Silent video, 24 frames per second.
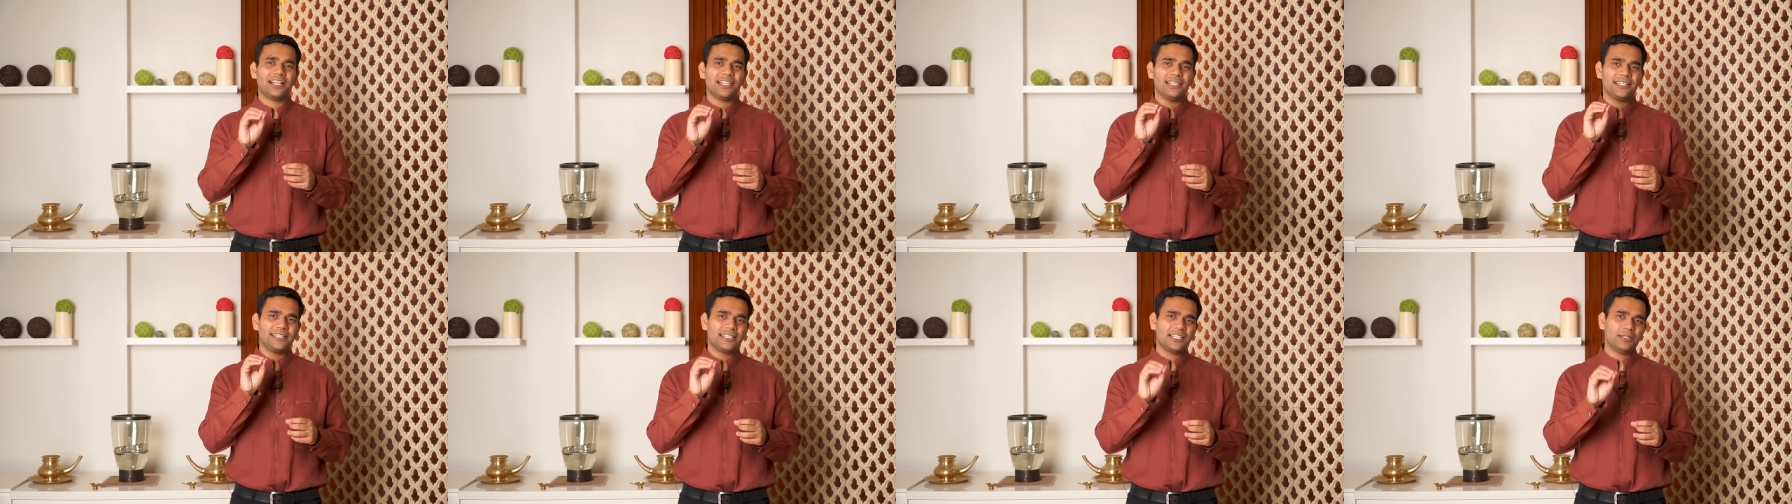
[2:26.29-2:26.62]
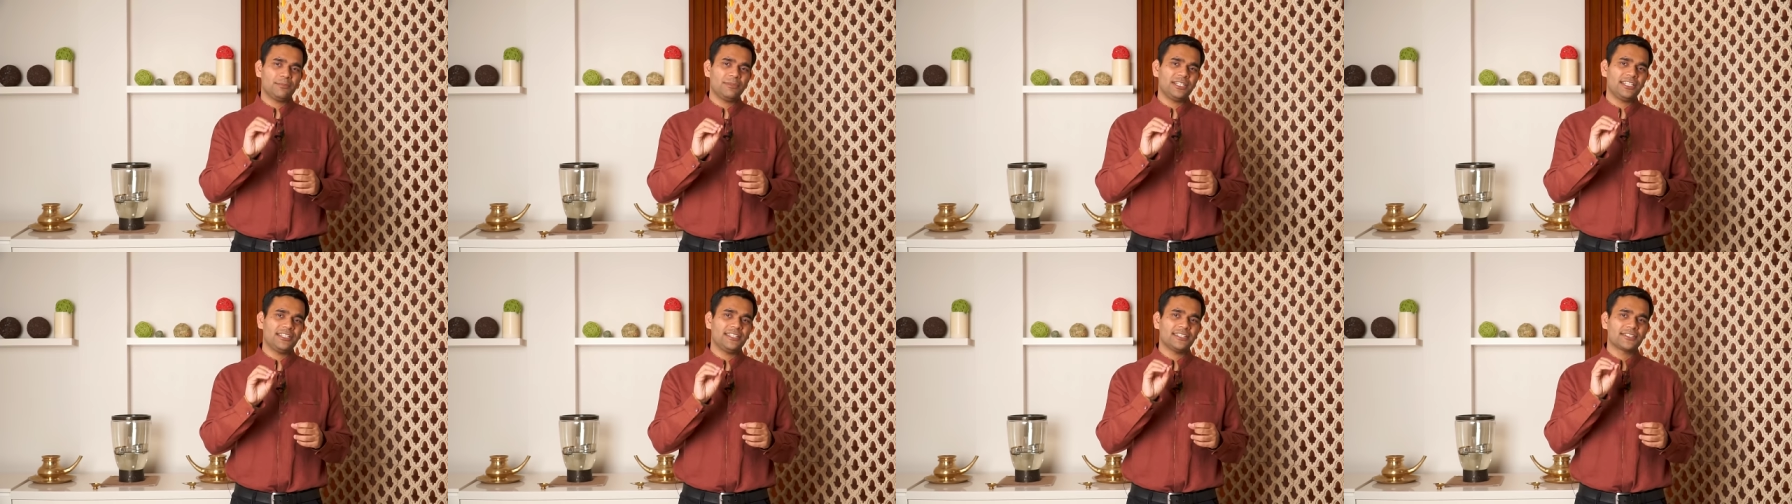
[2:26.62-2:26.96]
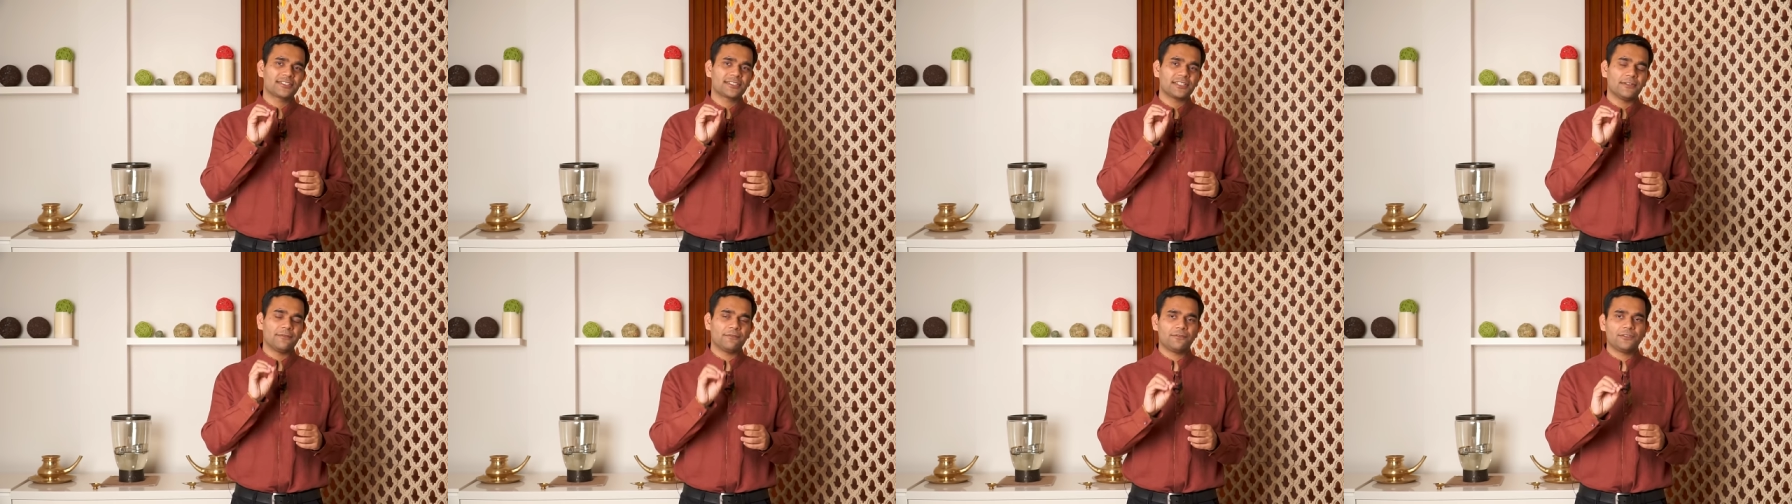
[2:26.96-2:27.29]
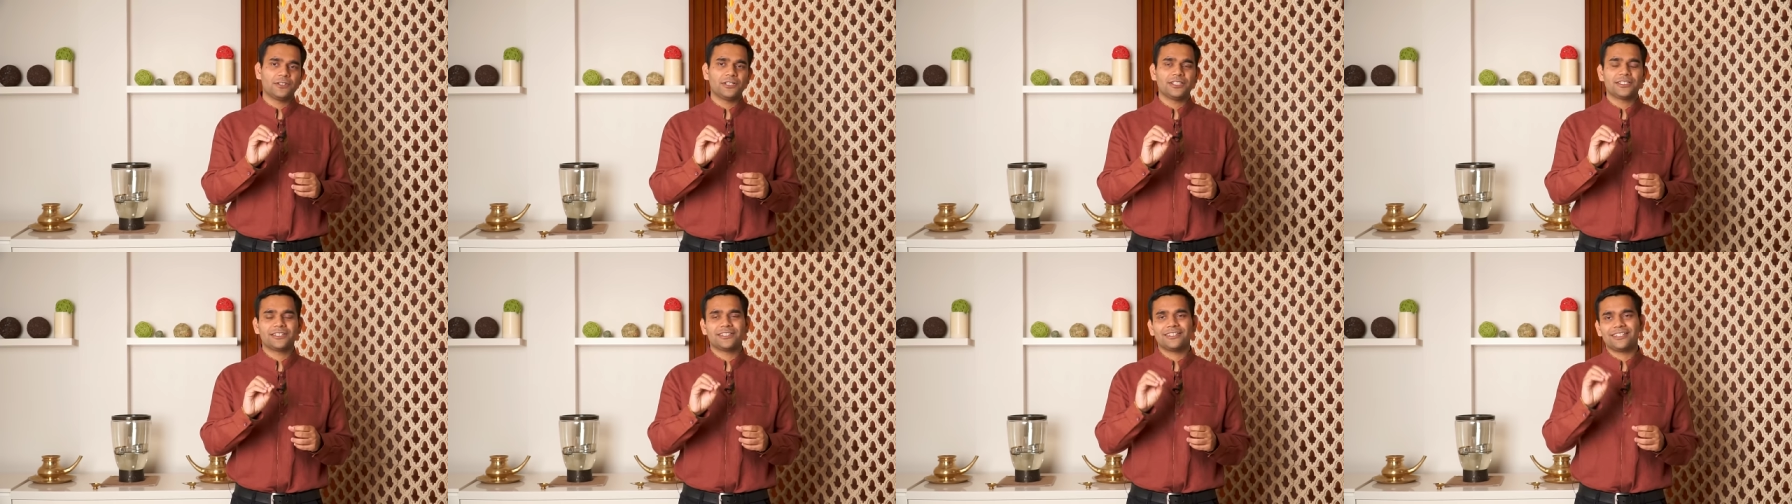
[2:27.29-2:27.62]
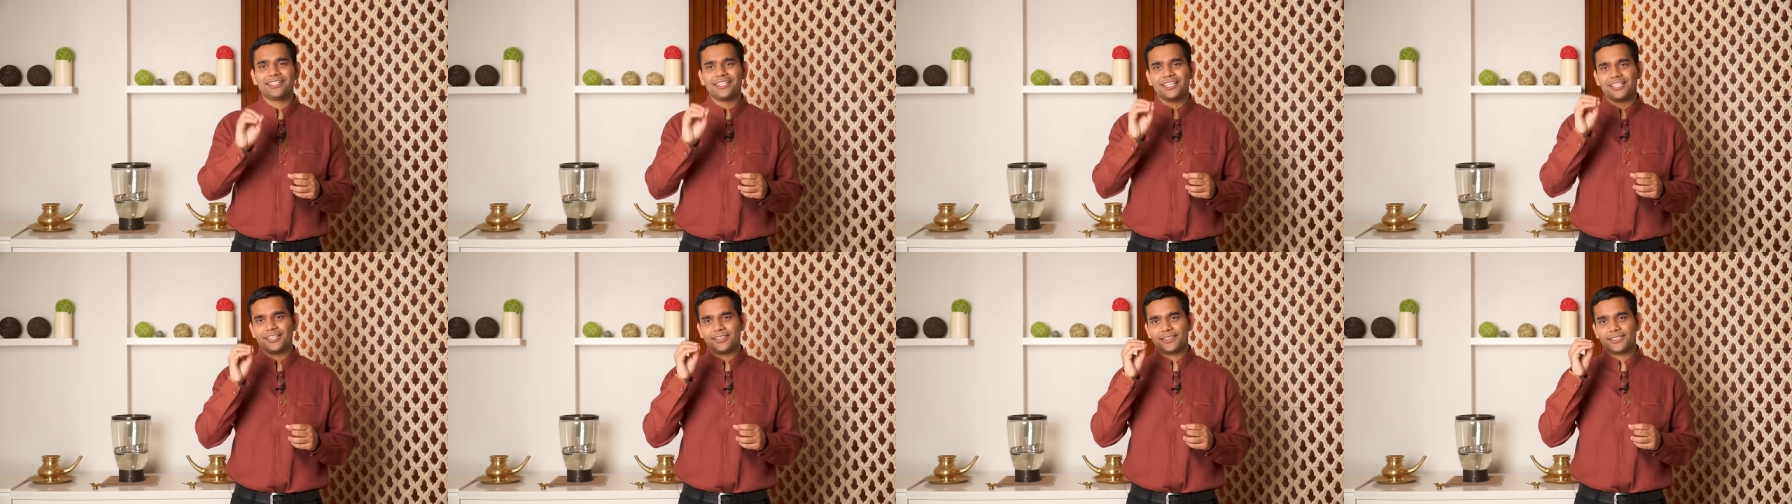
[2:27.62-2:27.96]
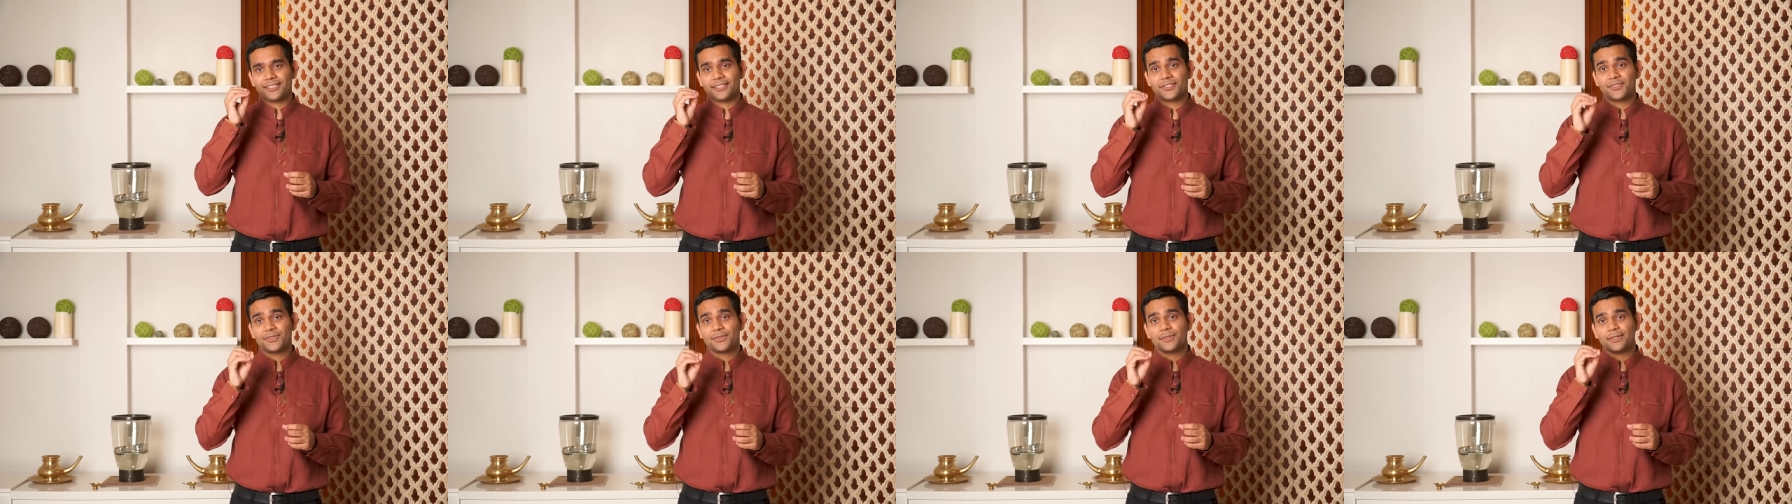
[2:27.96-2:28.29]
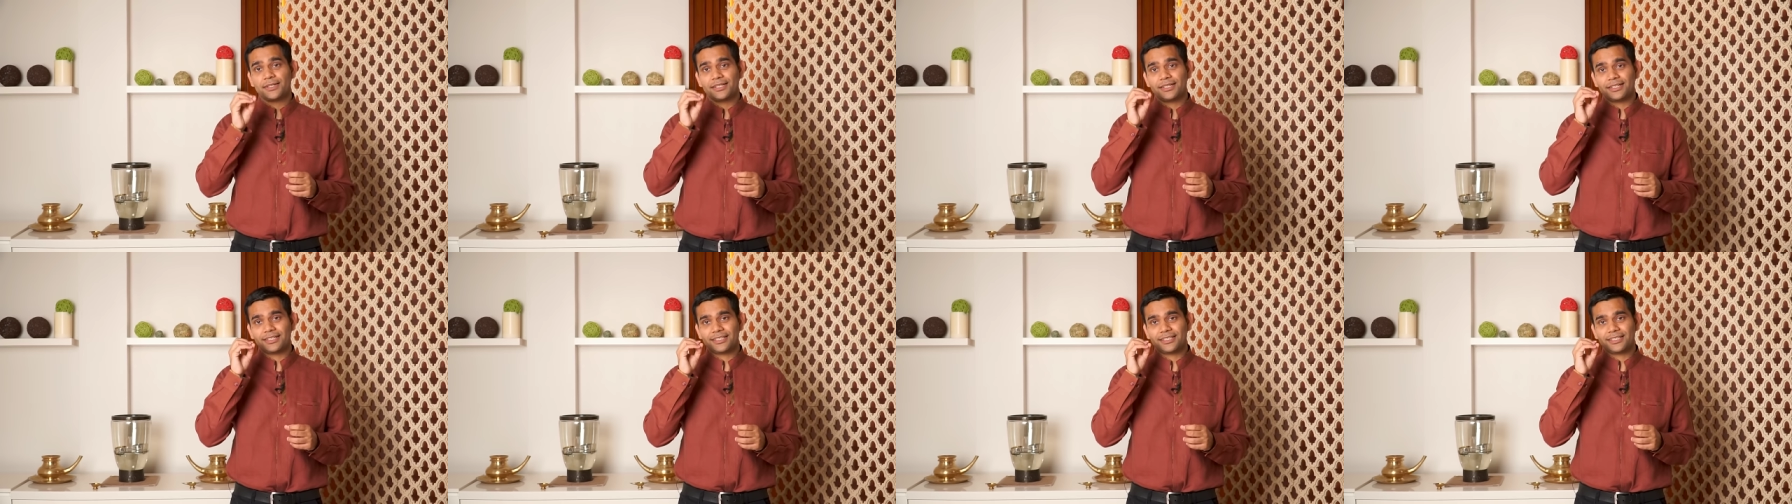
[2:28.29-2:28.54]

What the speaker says: a little bit discomfort in this